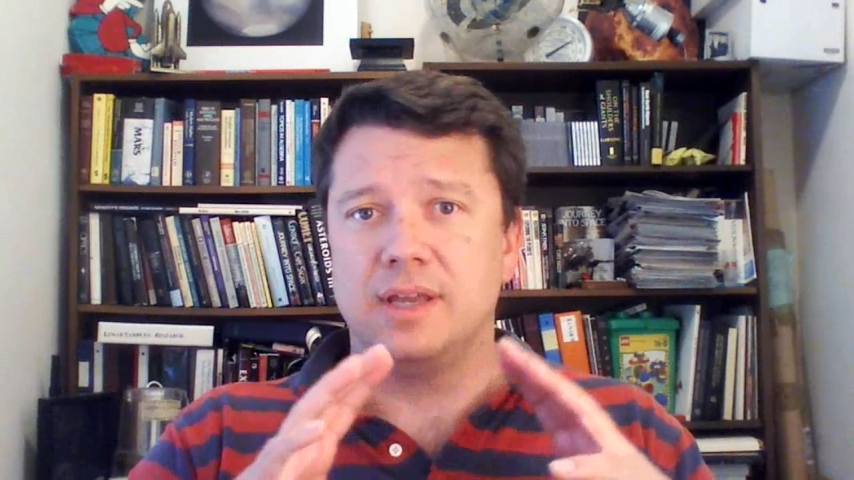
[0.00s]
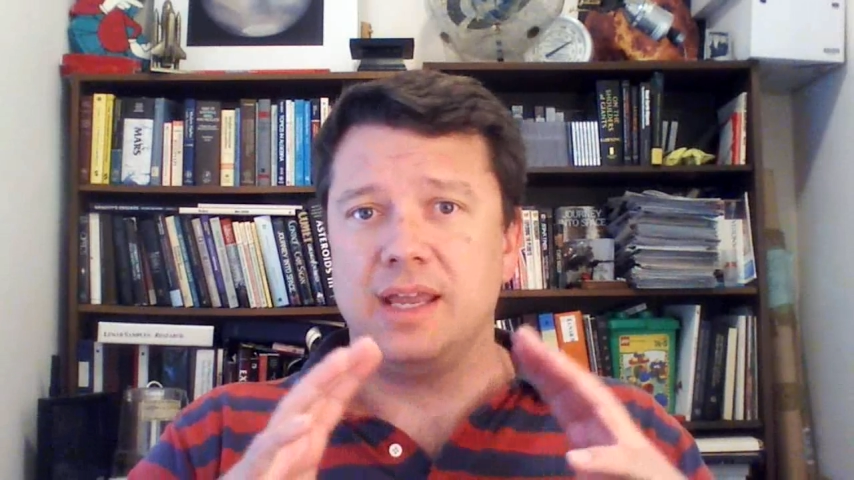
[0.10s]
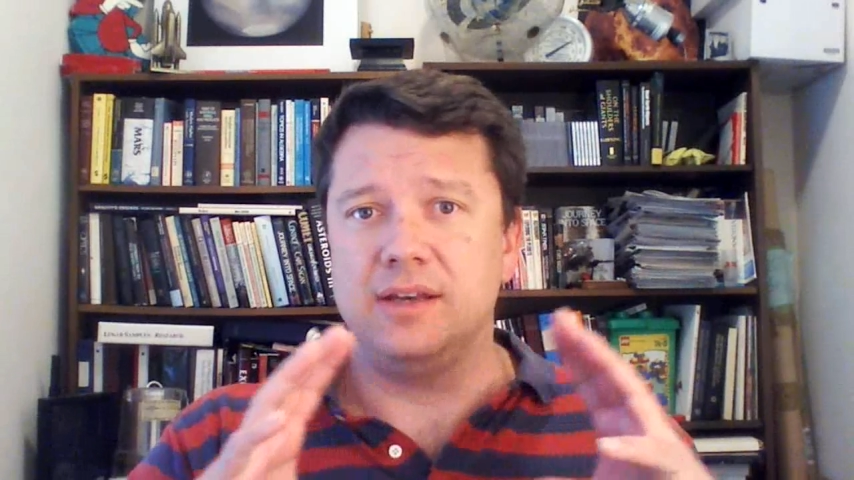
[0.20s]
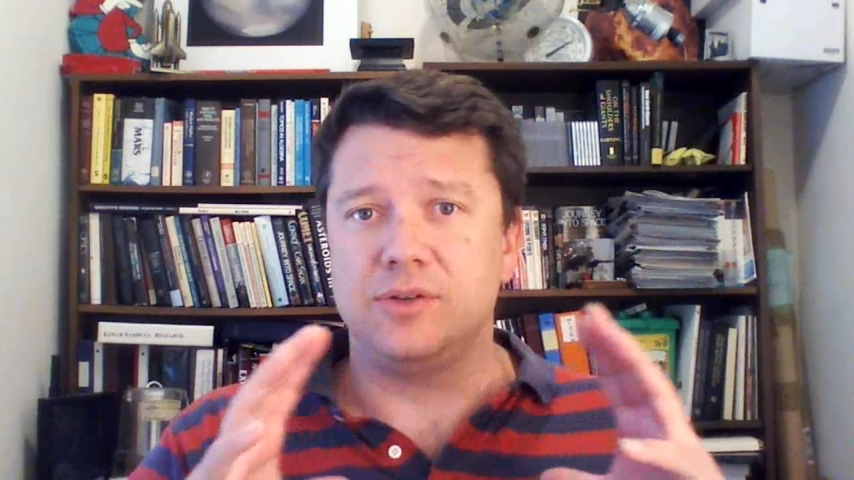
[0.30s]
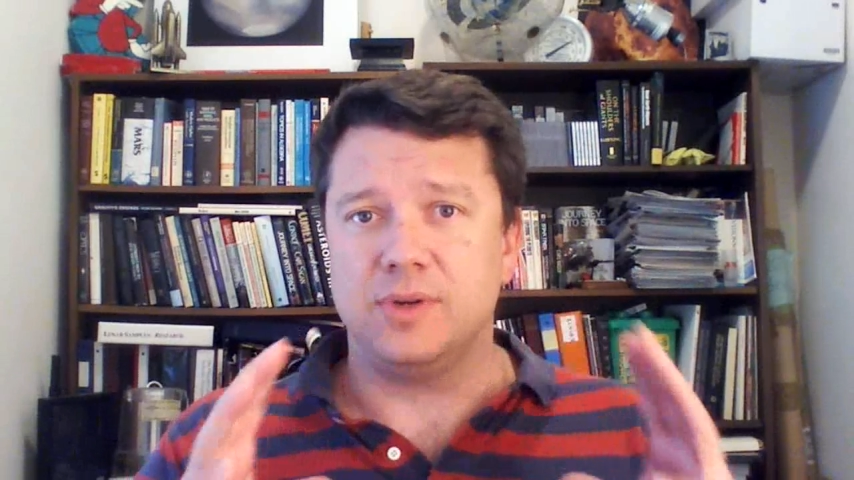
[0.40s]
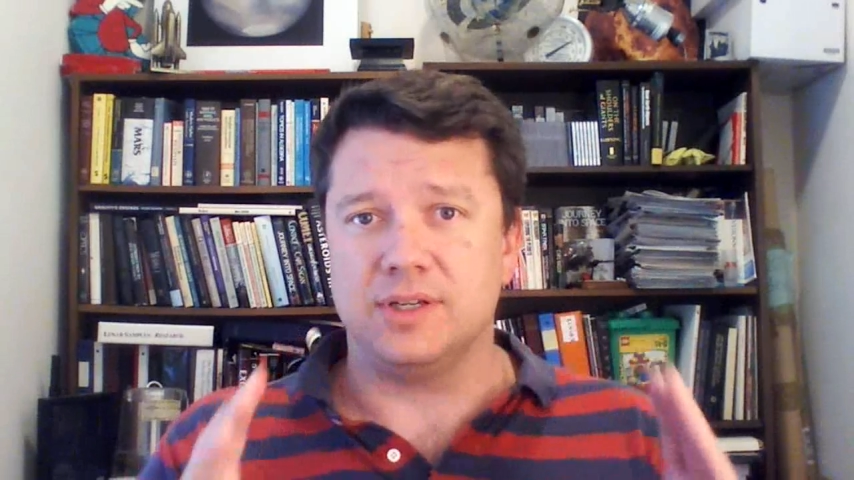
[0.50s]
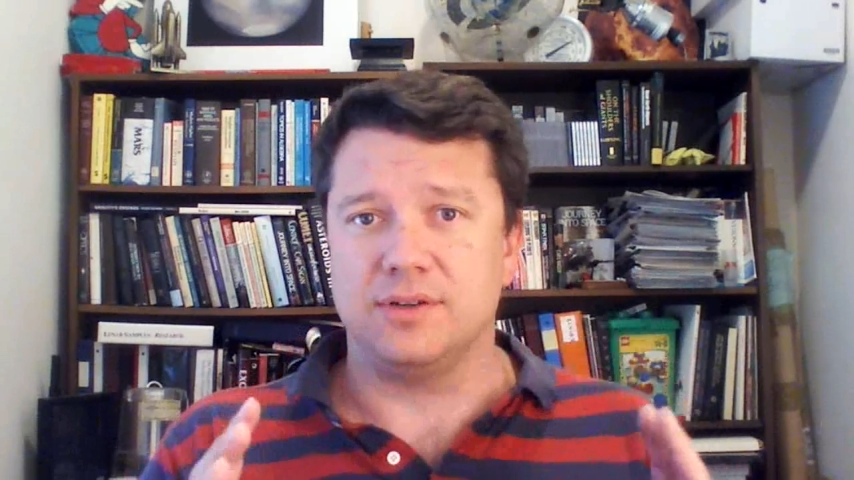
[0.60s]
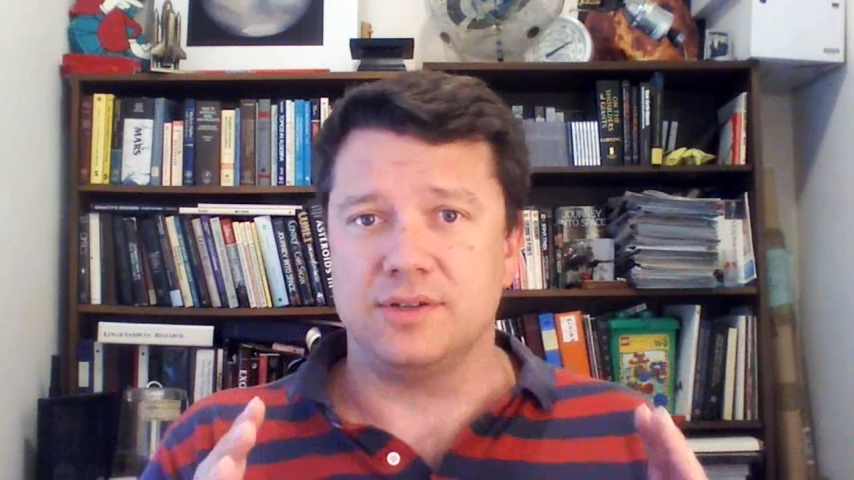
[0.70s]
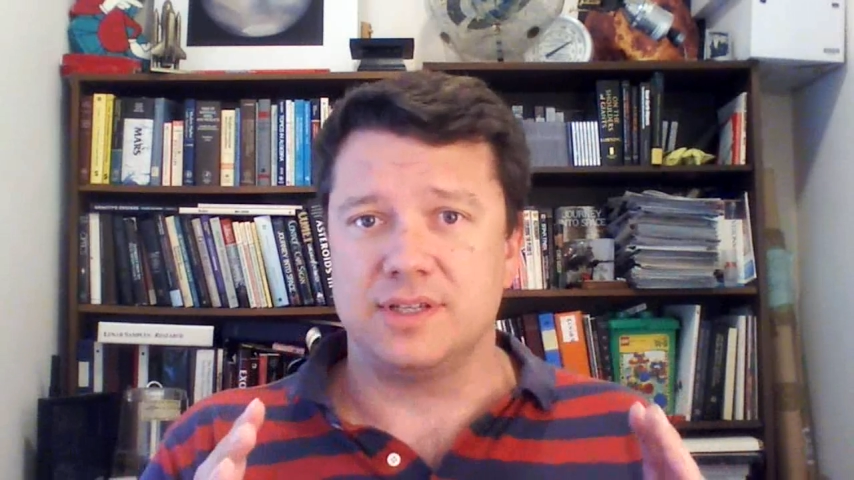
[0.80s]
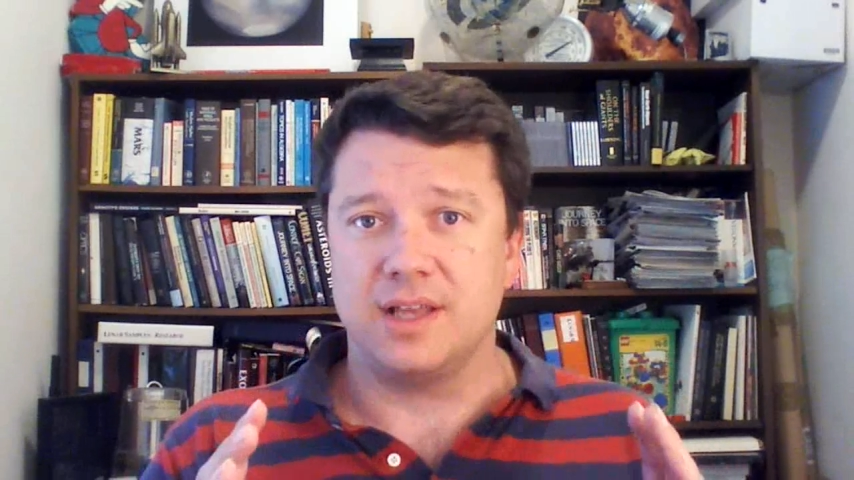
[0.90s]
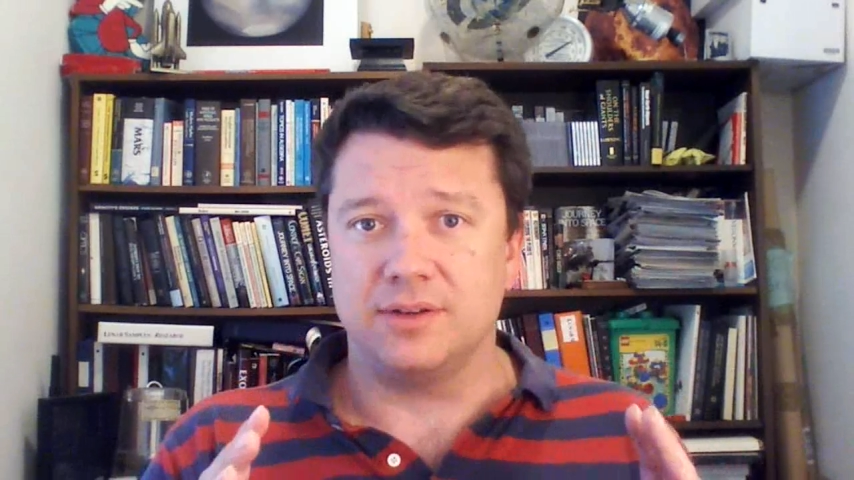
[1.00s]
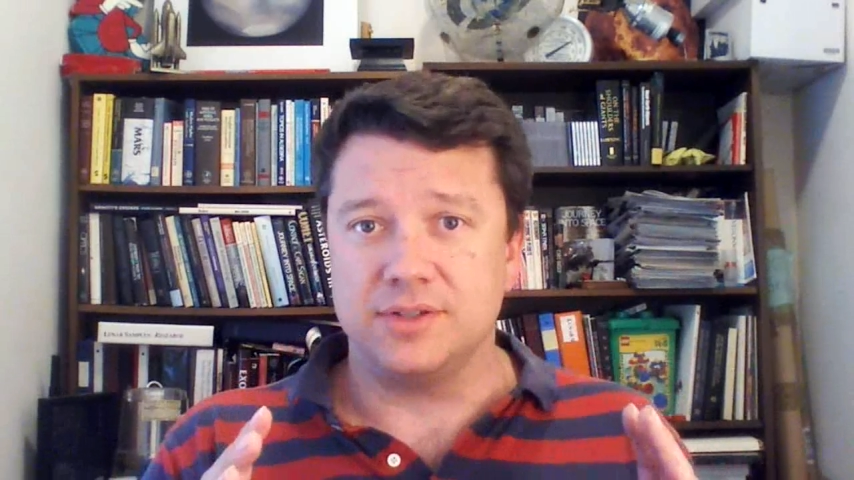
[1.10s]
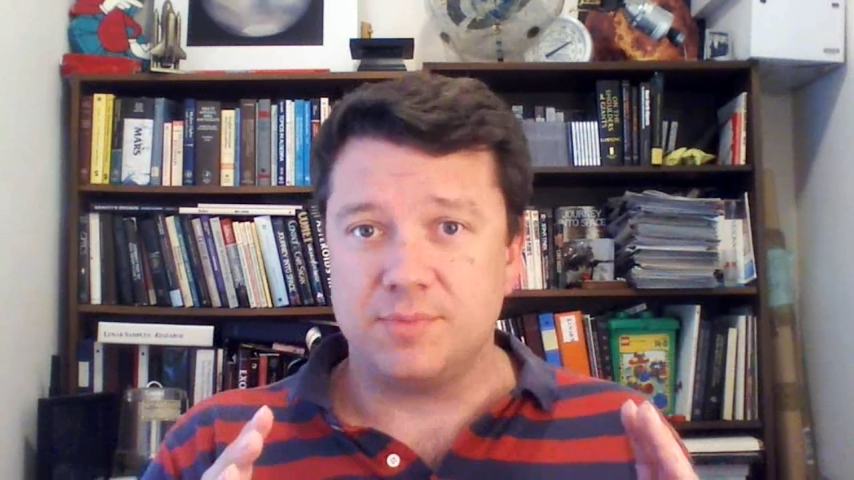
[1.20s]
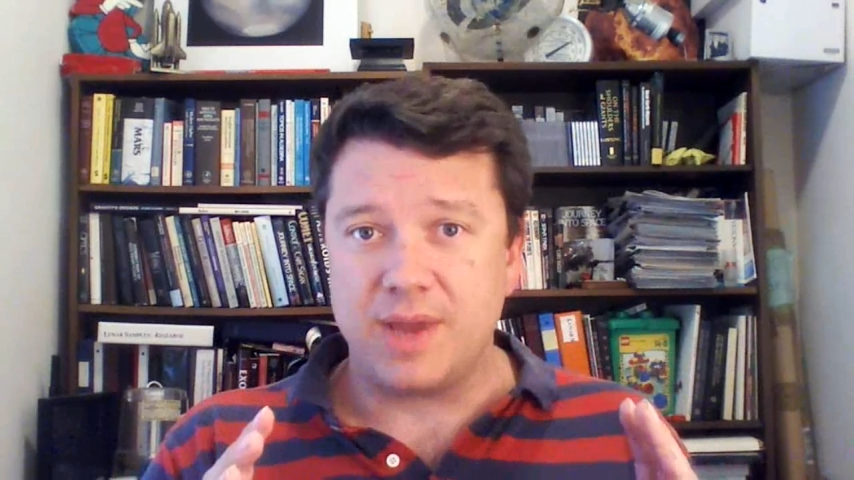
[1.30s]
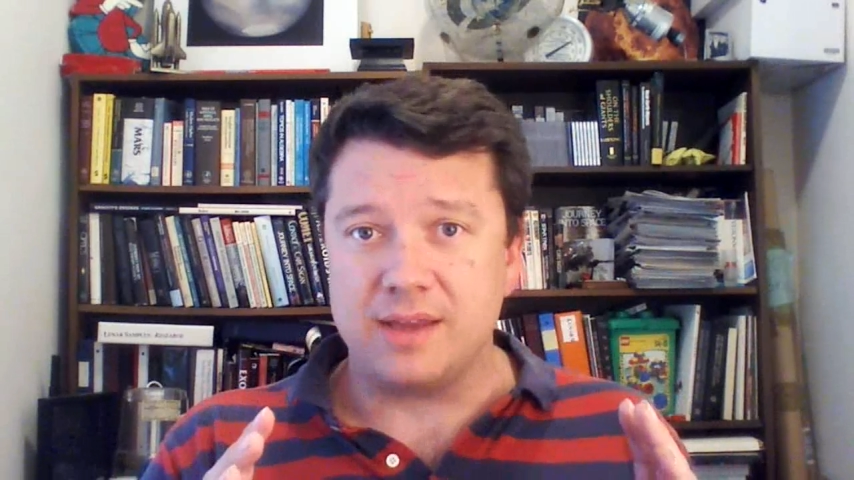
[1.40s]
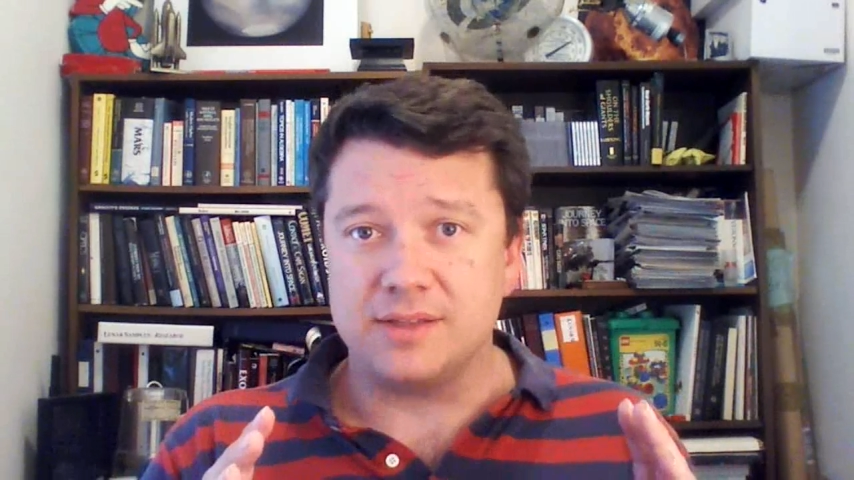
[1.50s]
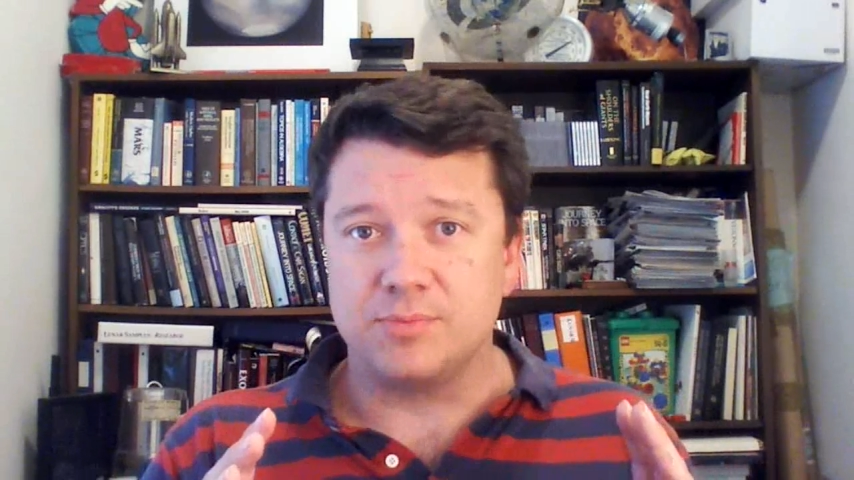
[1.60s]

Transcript: into interstellar space,